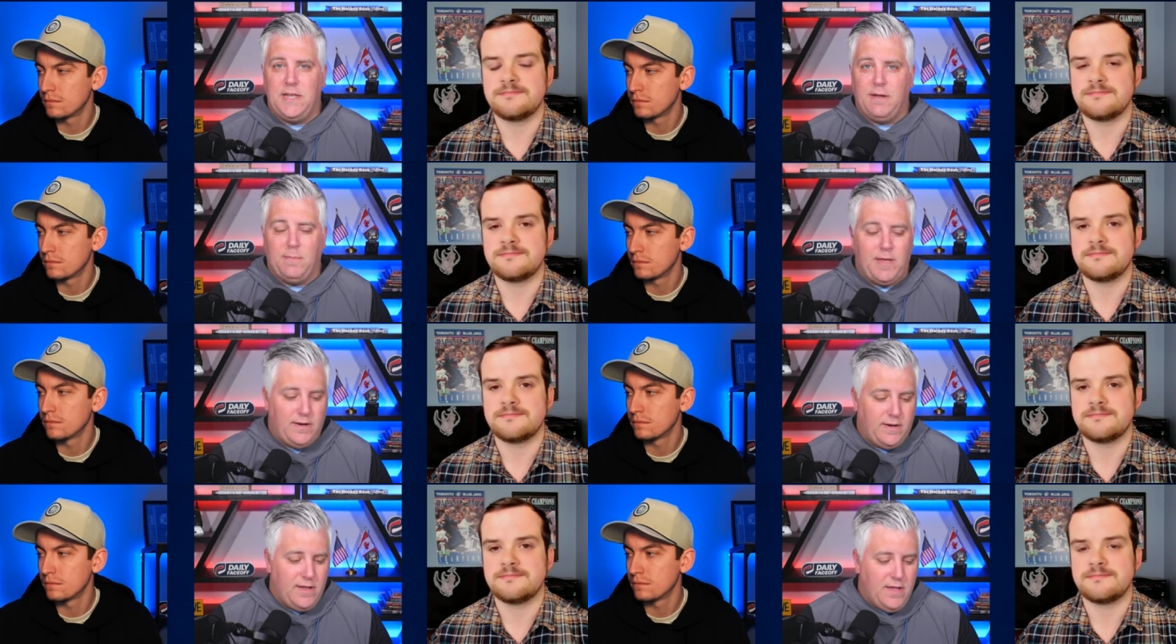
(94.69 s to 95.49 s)
Speaker 1: him,
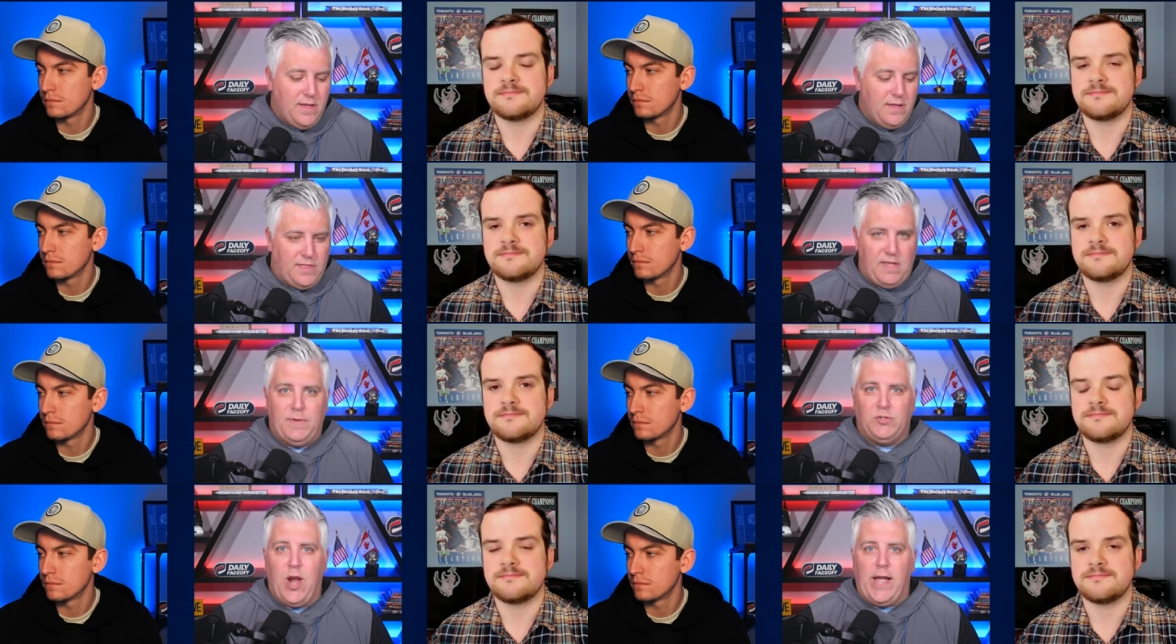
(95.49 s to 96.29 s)
and they've
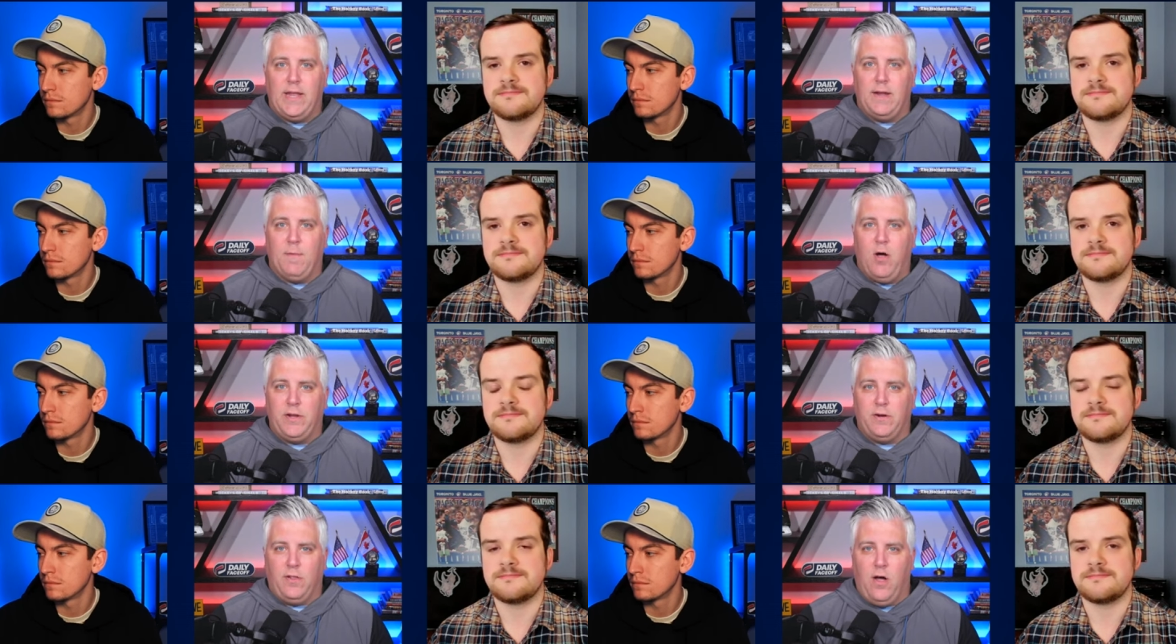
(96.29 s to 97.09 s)
been tracking him all
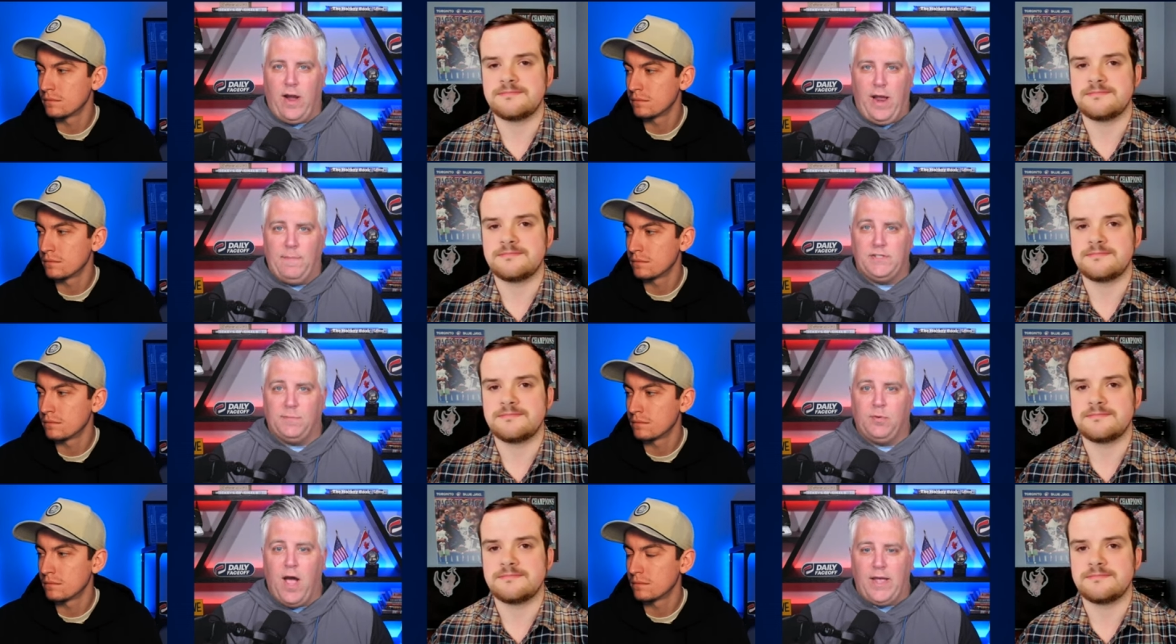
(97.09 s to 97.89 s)
year long. I'd be
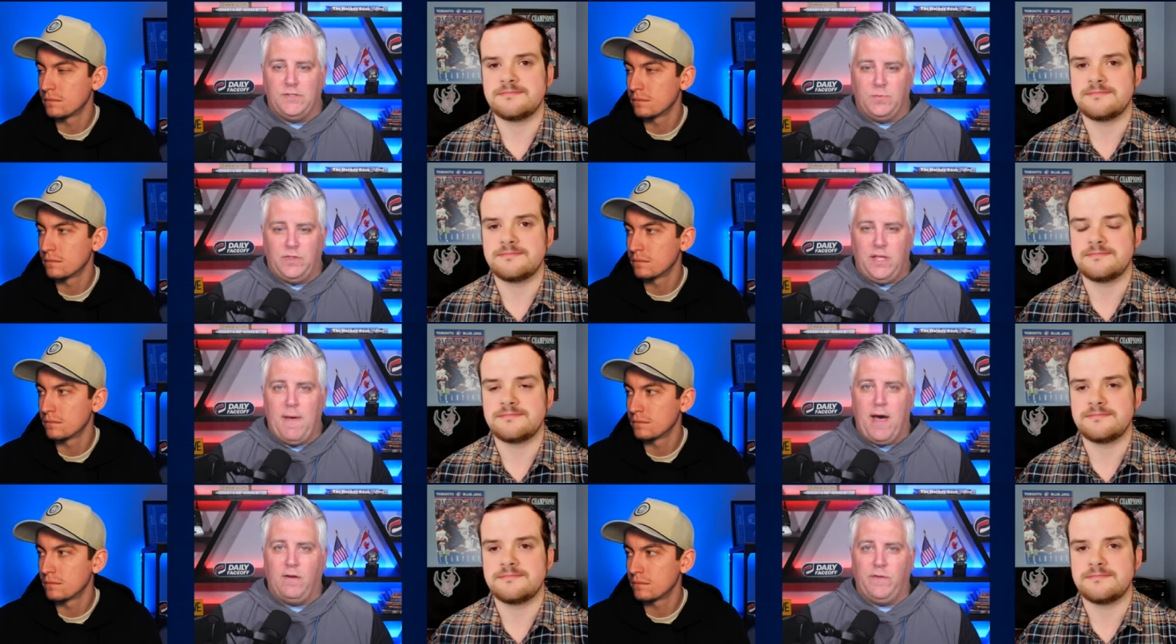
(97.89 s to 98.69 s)
surprised with the
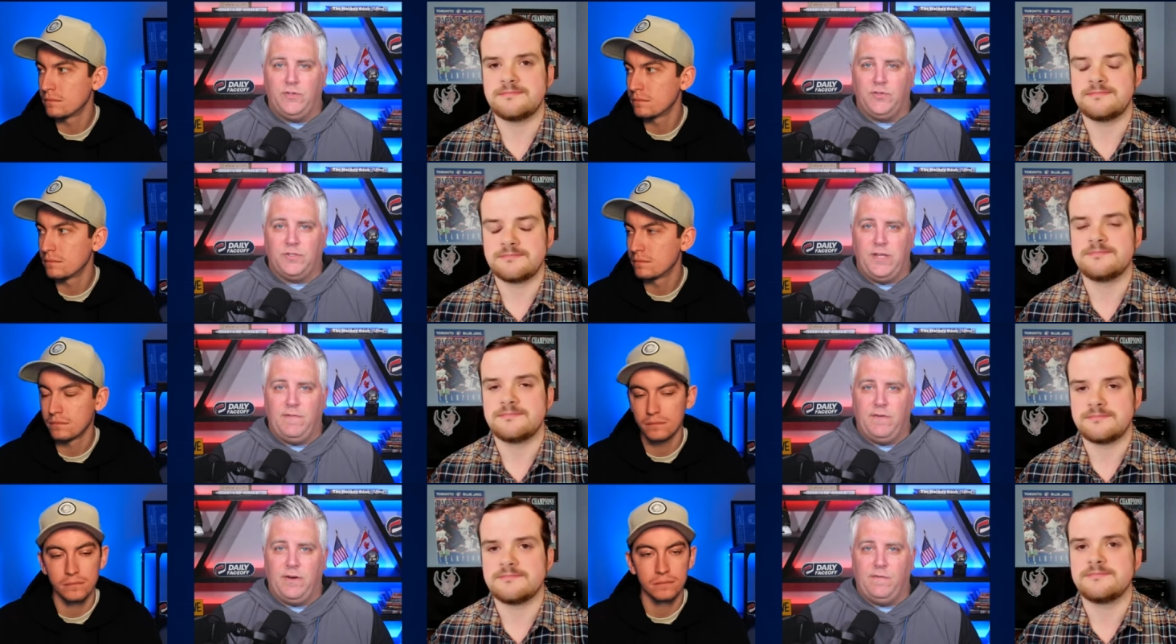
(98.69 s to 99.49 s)
amount of interest,
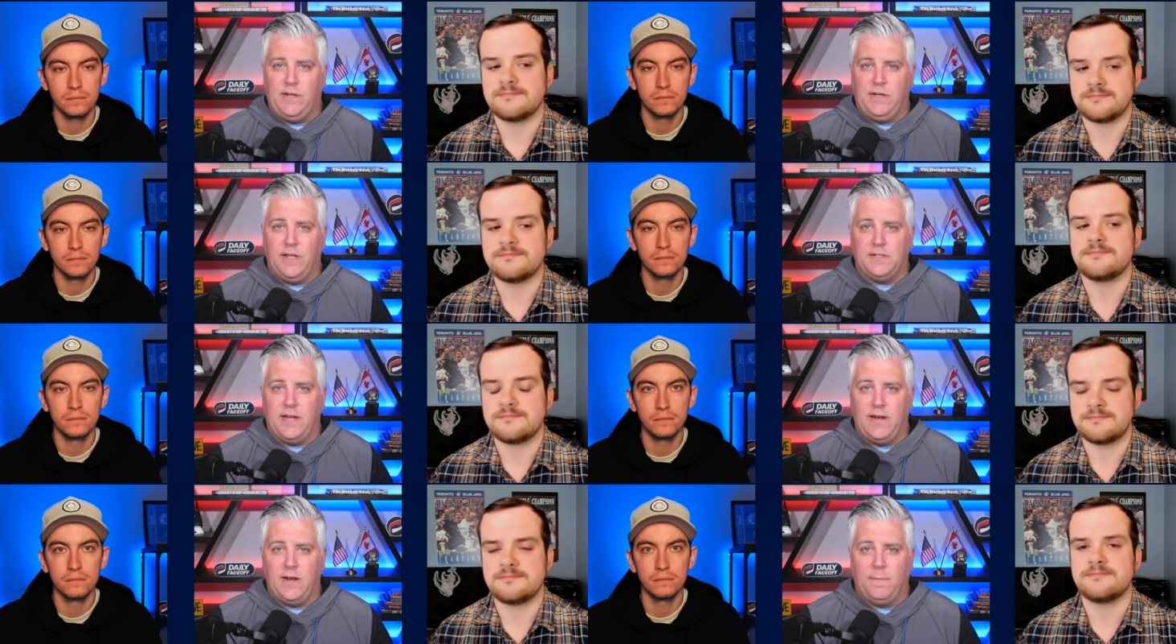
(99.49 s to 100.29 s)
even if he
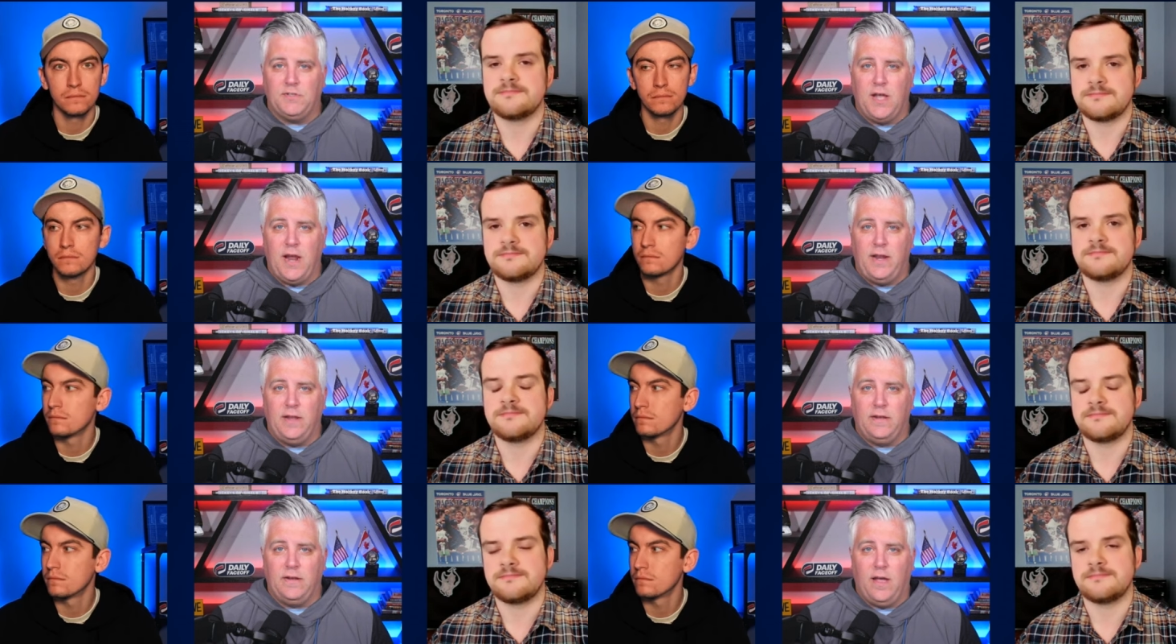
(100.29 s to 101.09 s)
doesn't end up
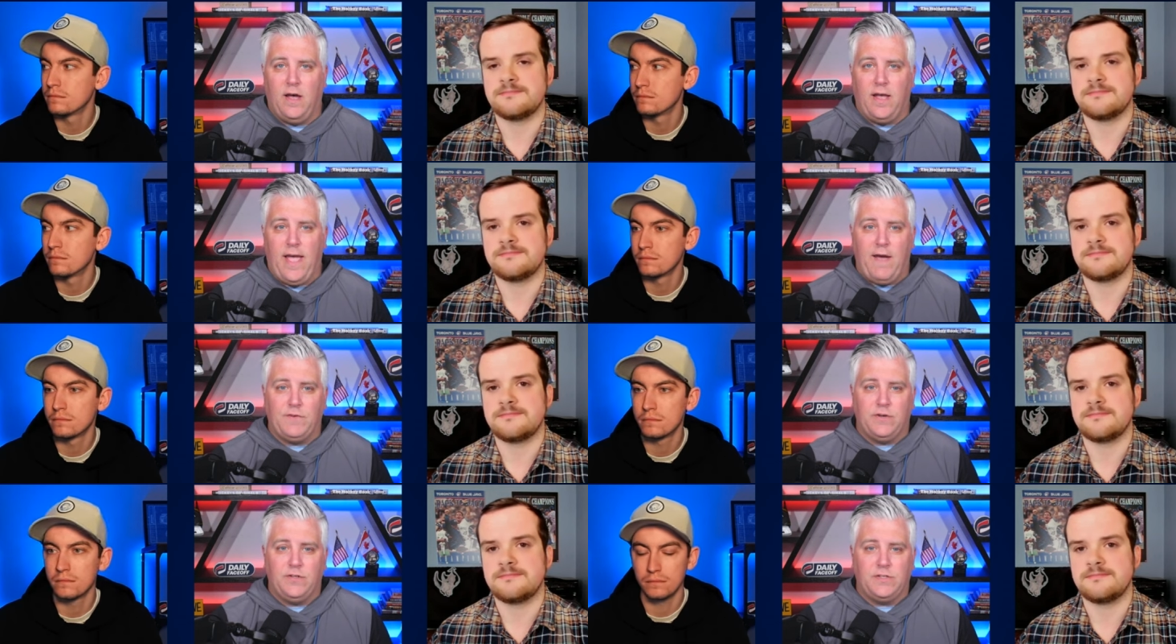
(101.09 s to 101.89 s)
signing uh,
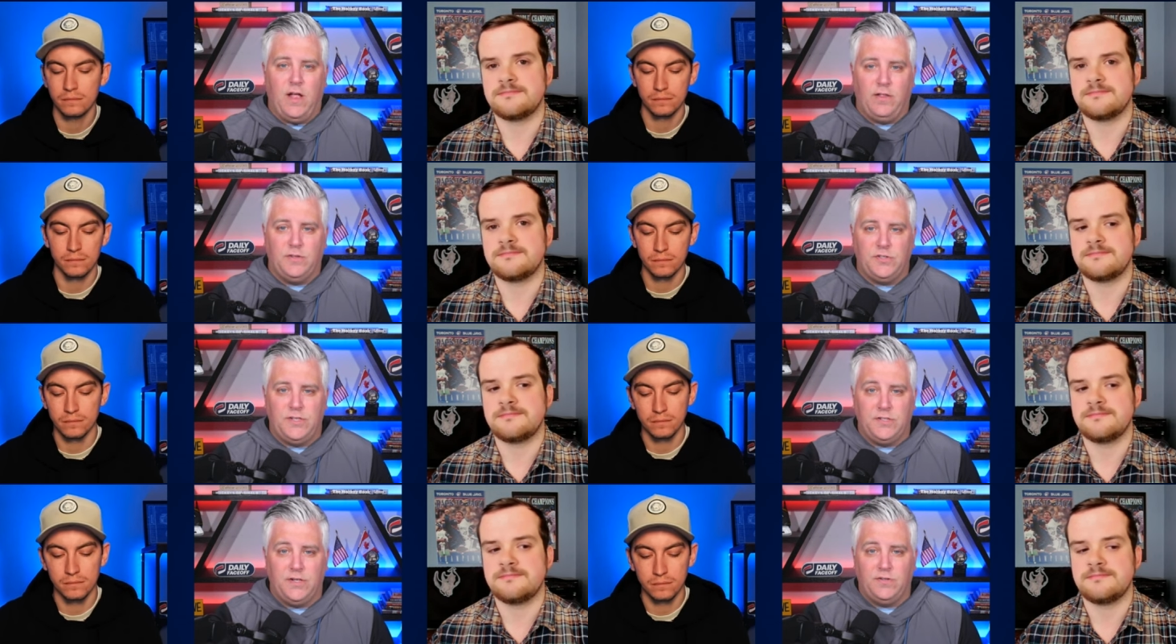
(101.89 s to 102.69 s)
after his college
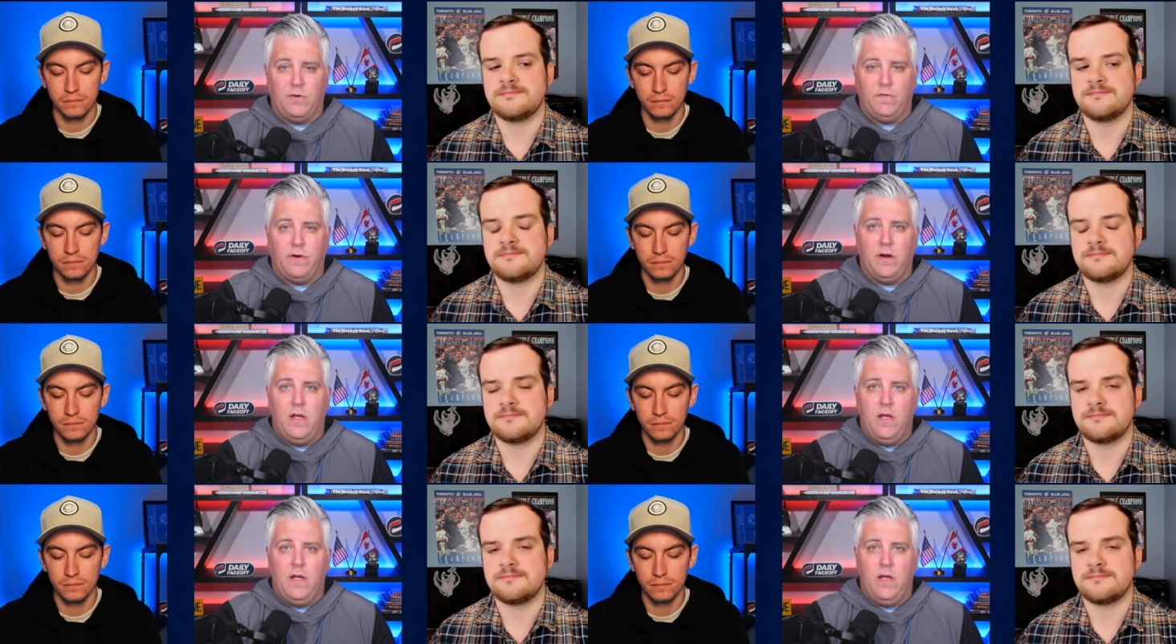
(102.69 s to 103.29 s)
season is over.